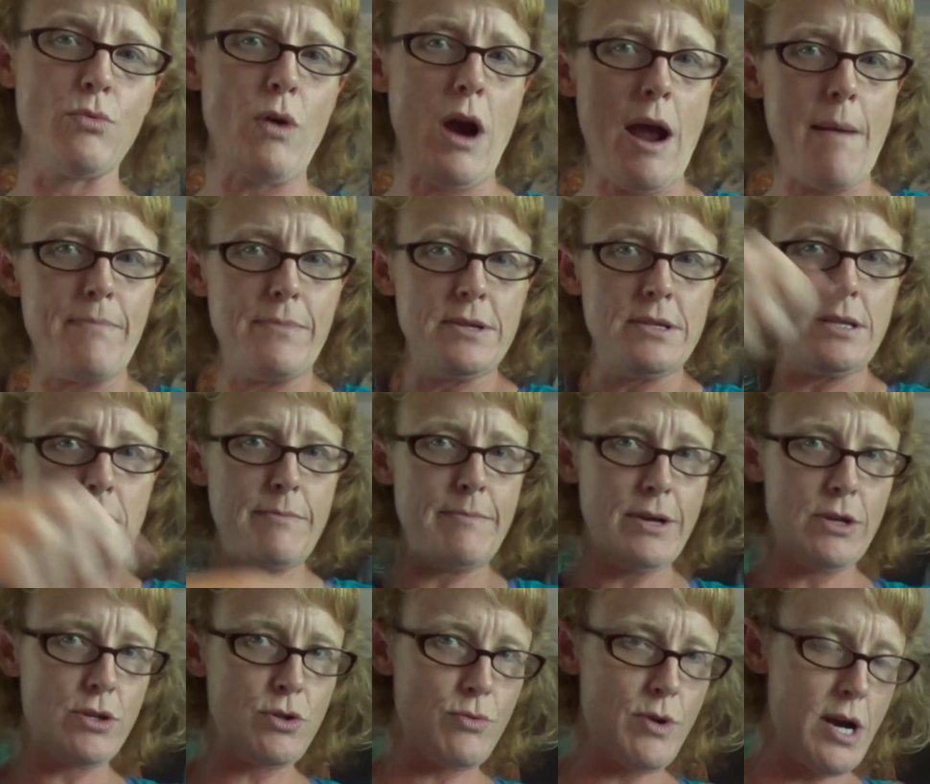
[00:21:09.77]
wrap the seat
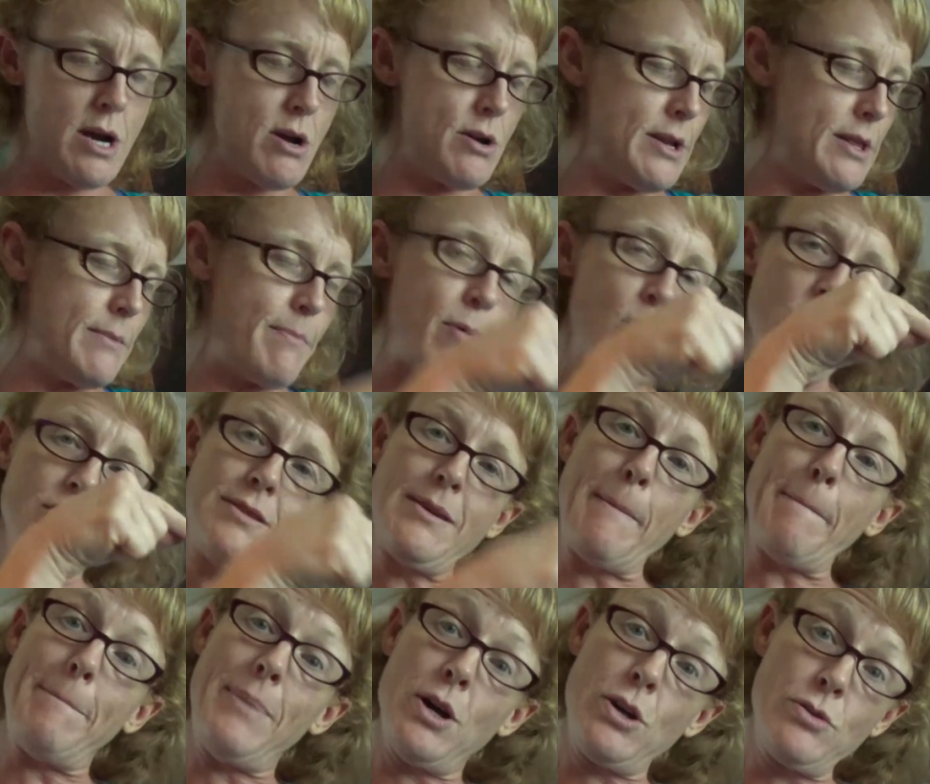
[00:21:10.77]
belt around, and the part
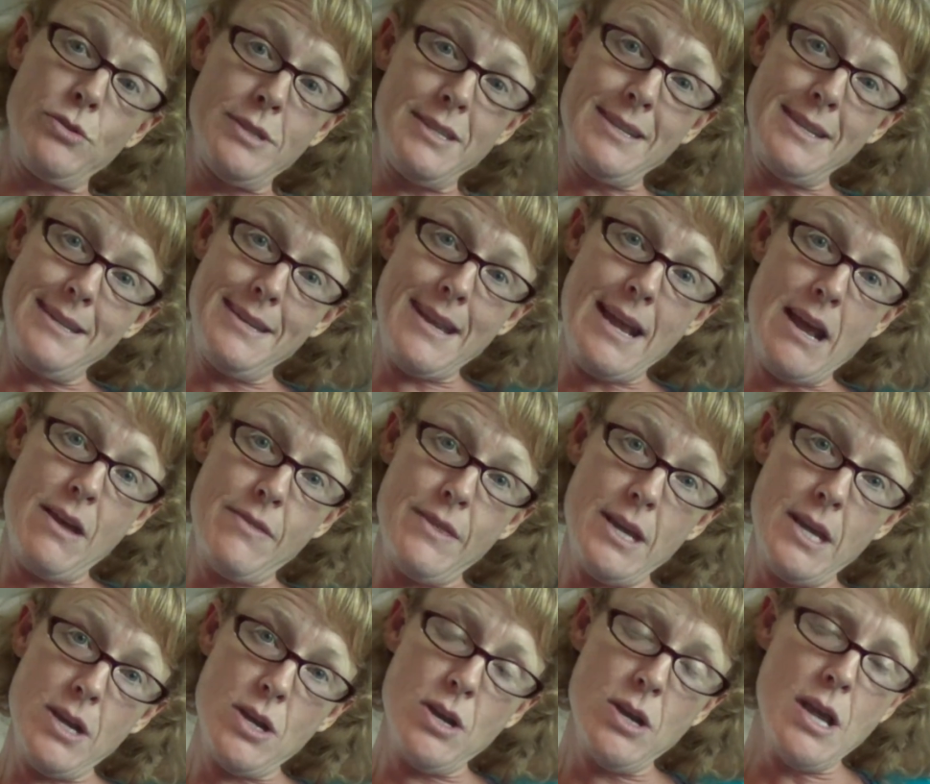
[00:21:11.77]
that buckles in down
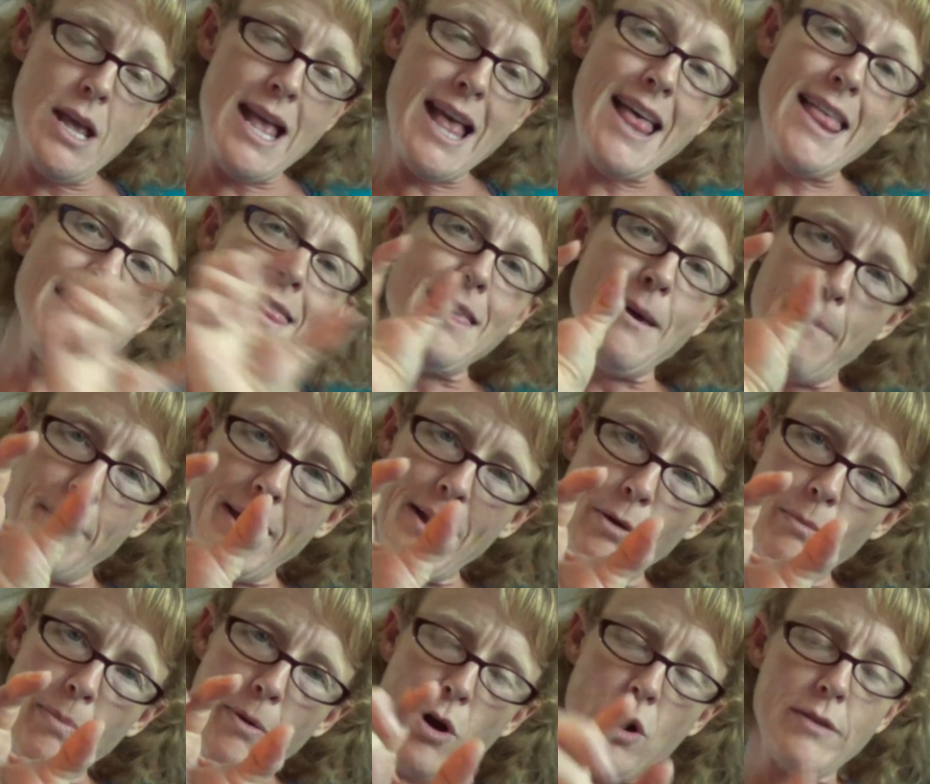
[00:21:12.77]
there, the
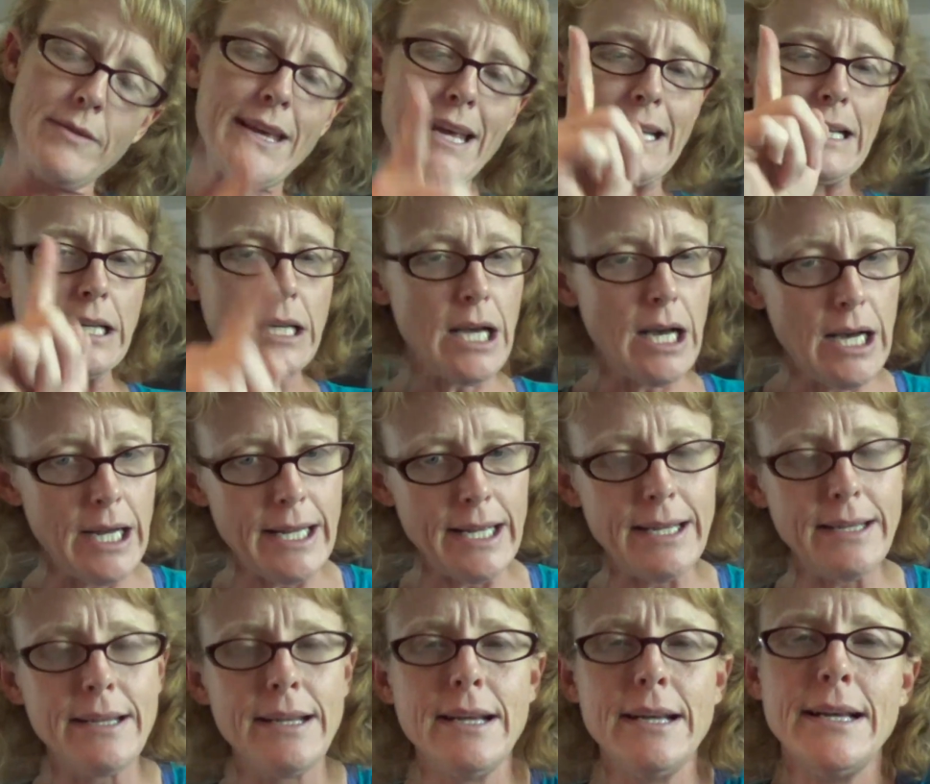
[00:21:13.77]
metal part, they had cut
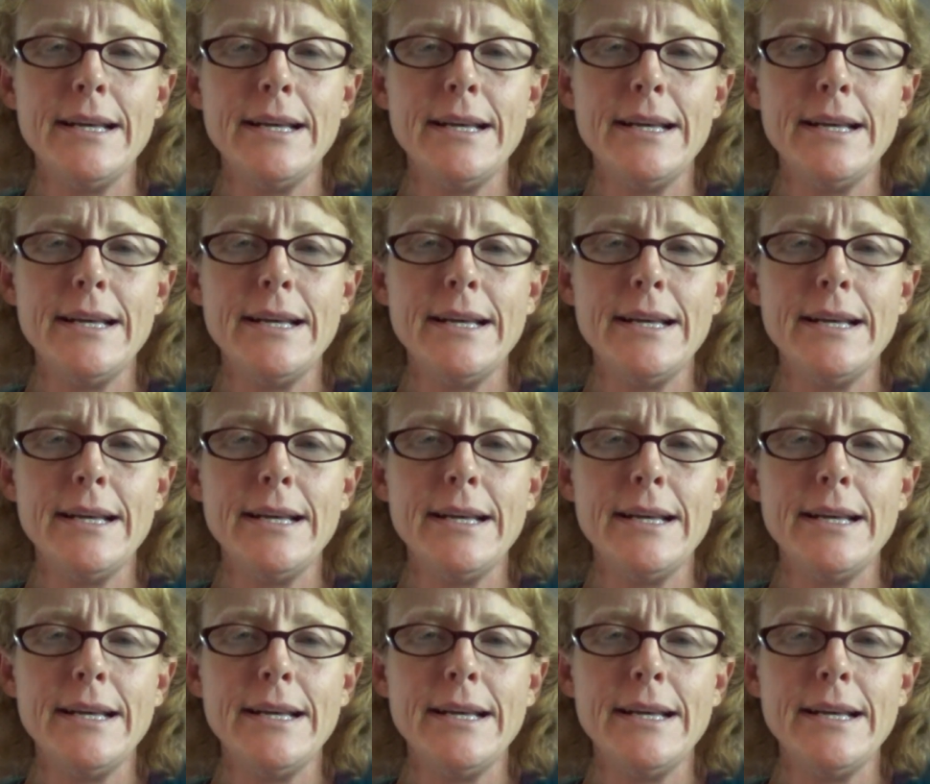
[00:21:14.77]
it